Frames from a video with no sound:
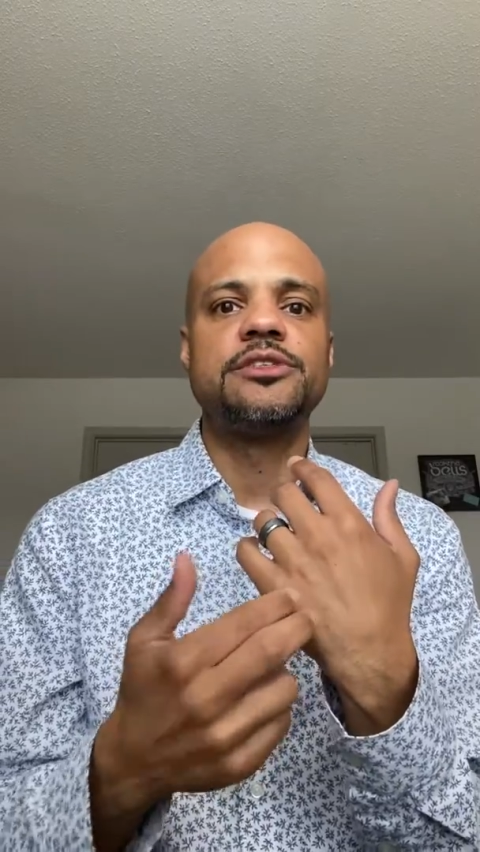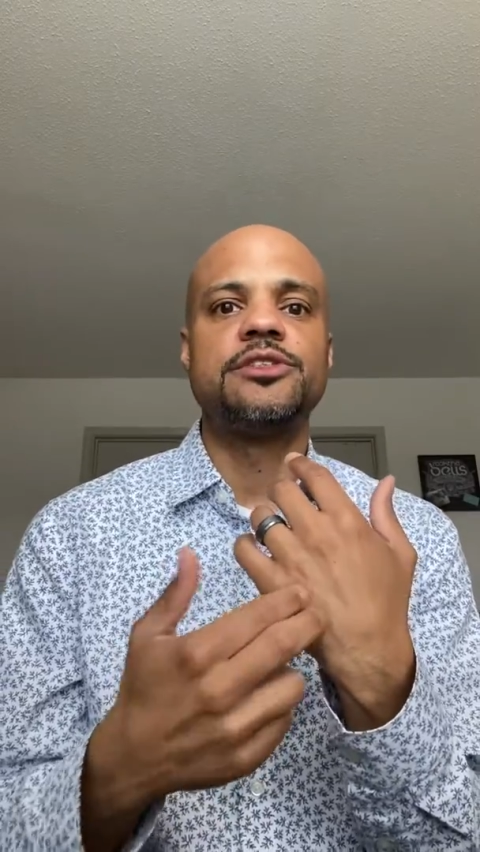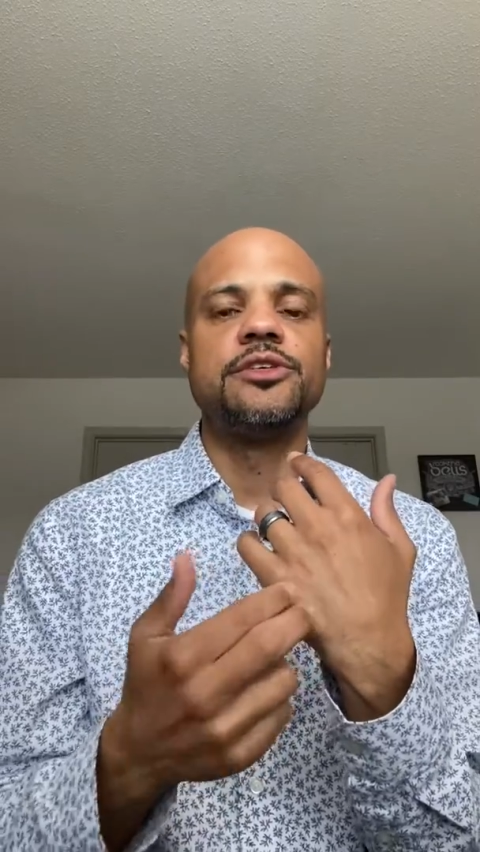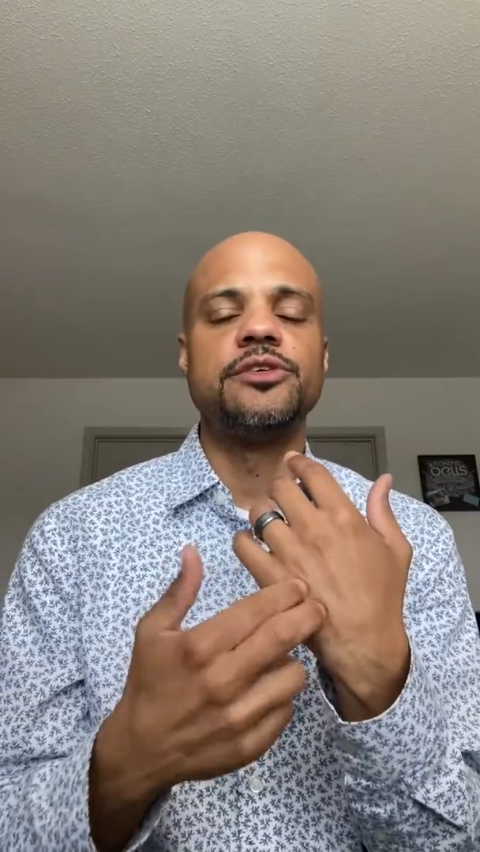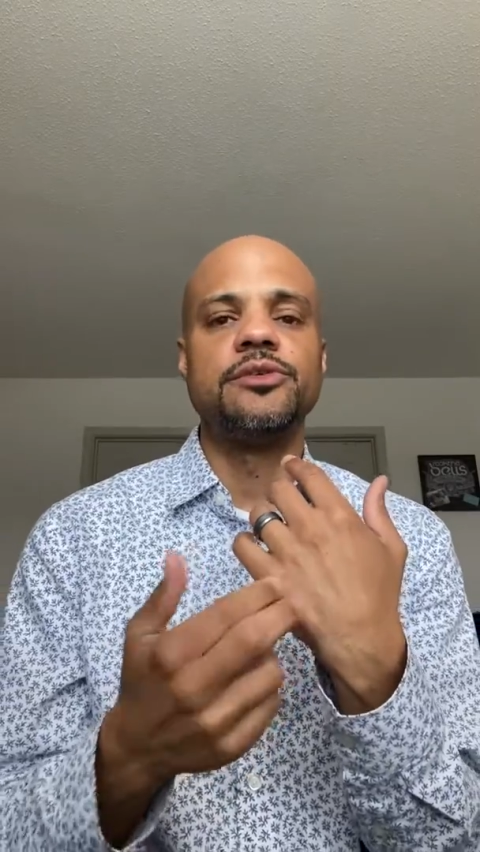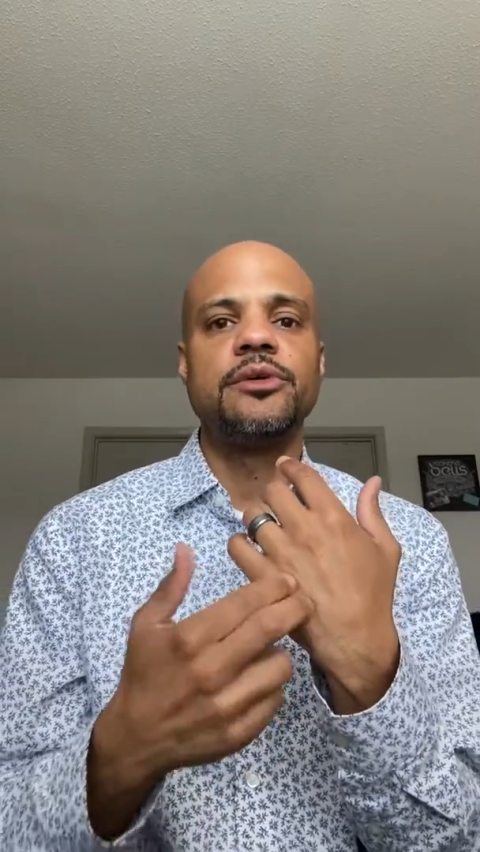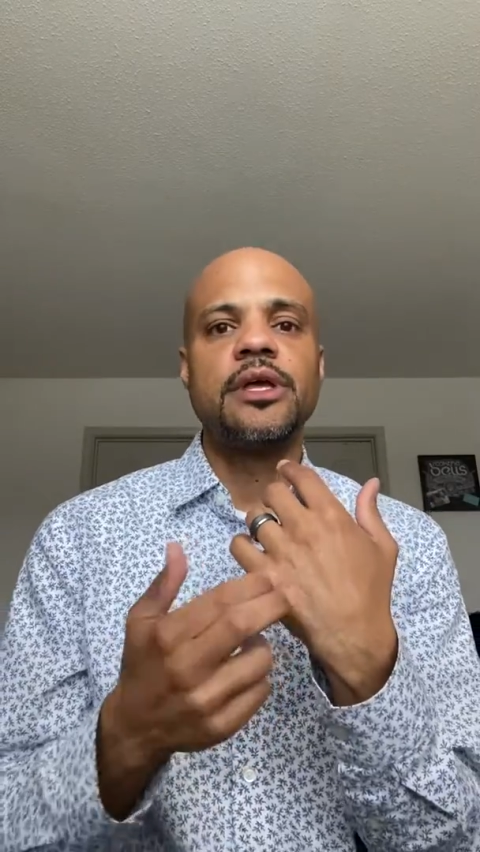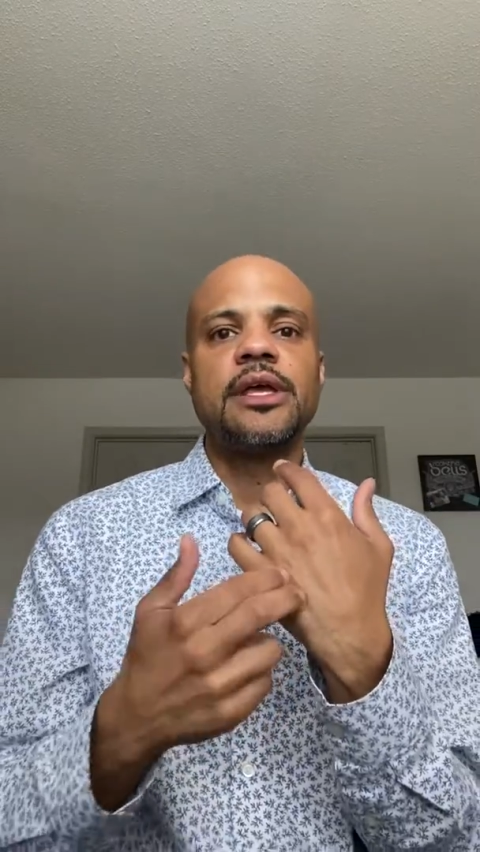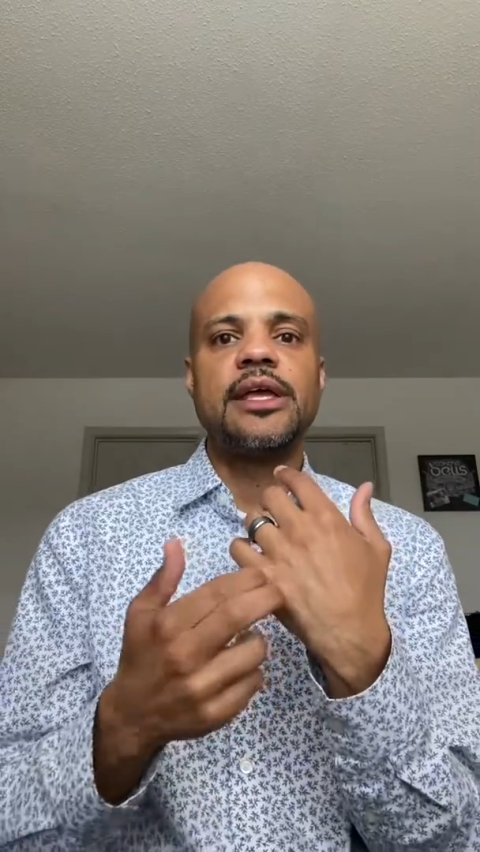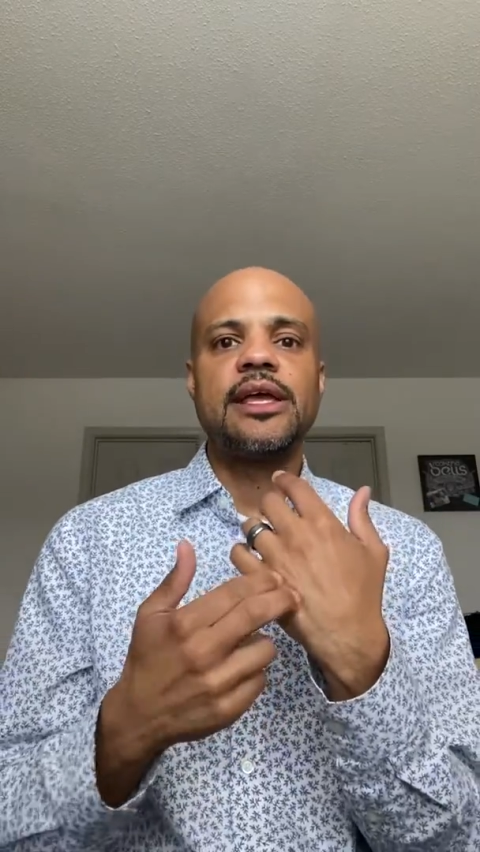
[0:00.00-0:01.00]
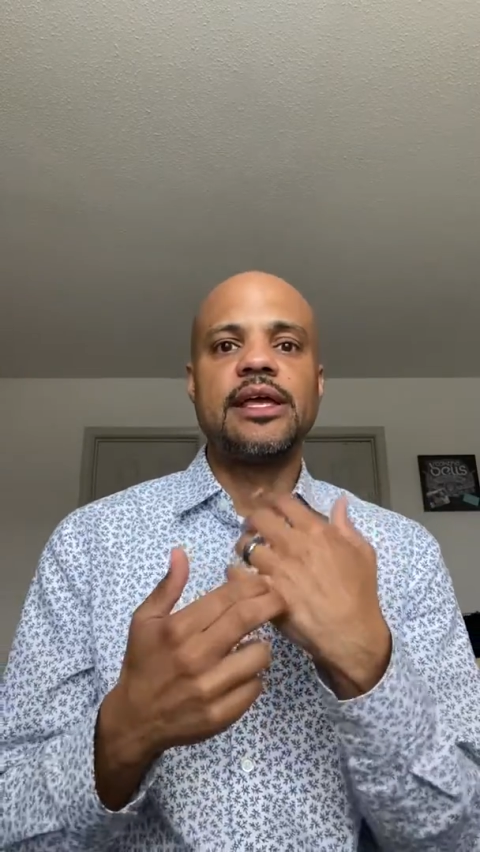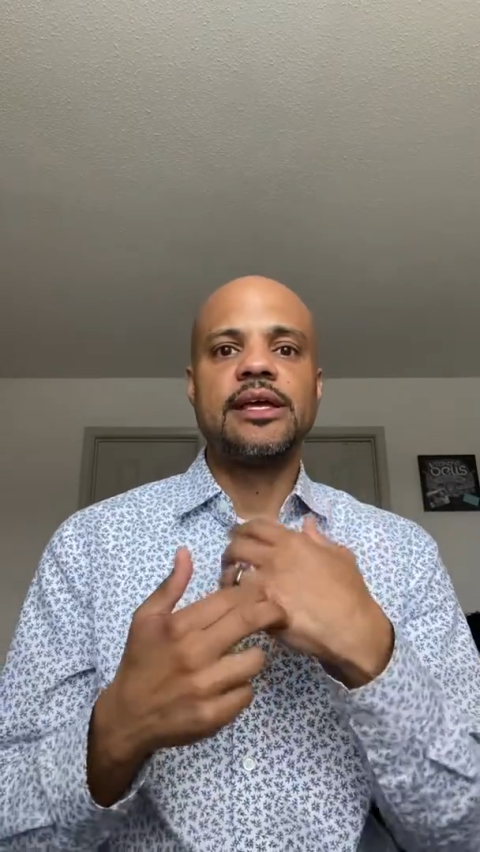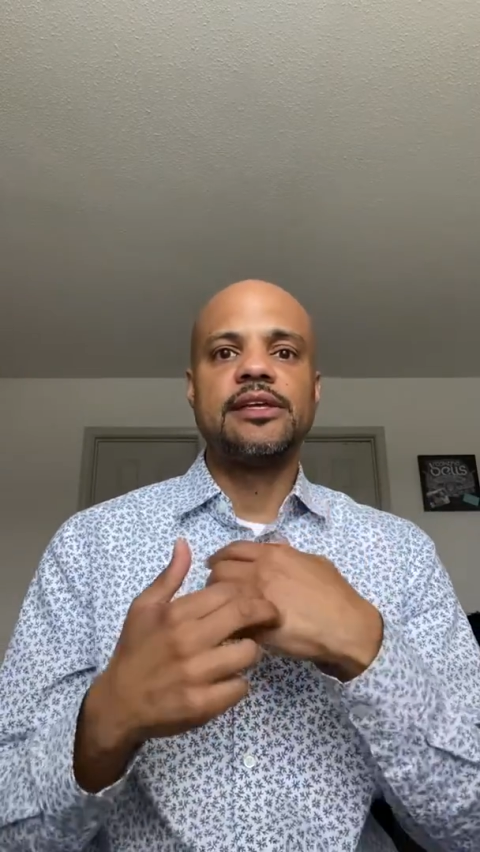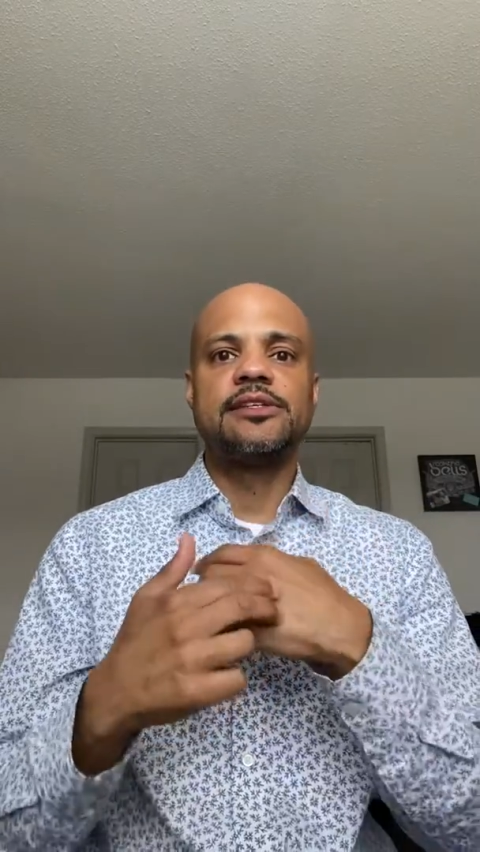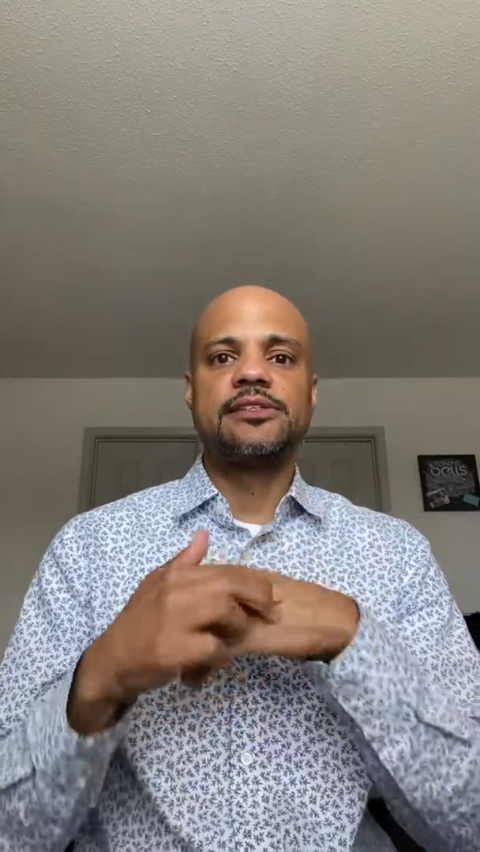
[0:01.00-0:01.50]
do
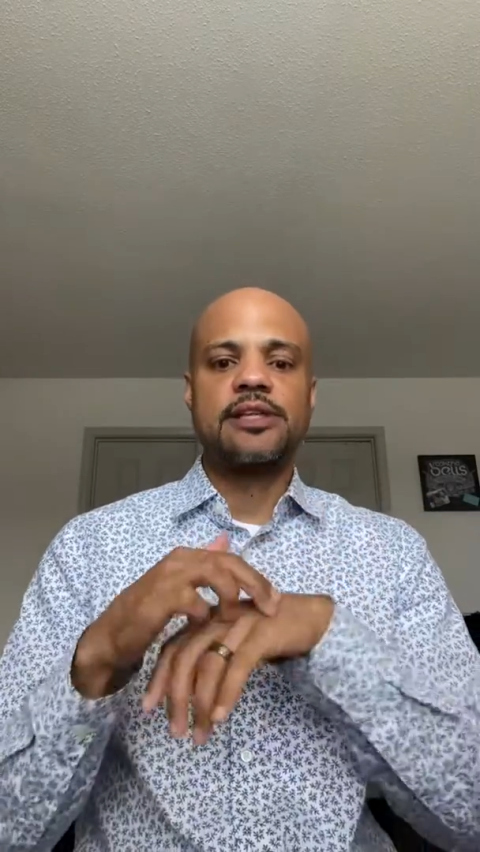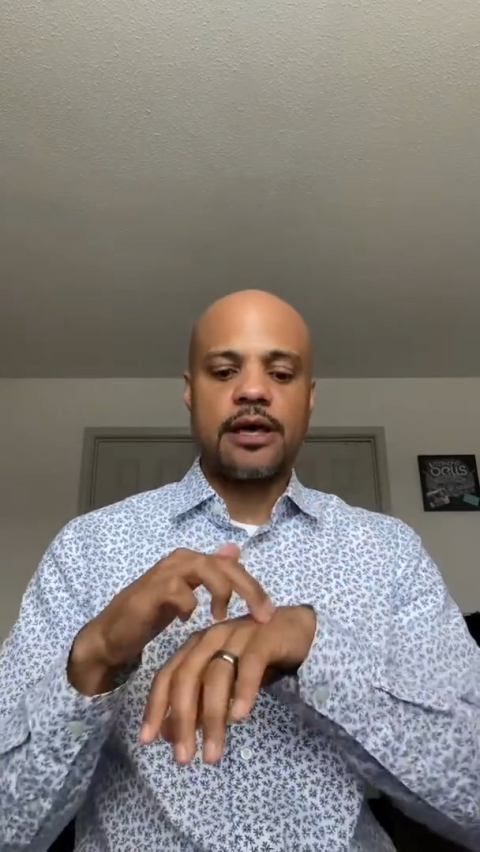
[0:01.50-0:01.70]
is,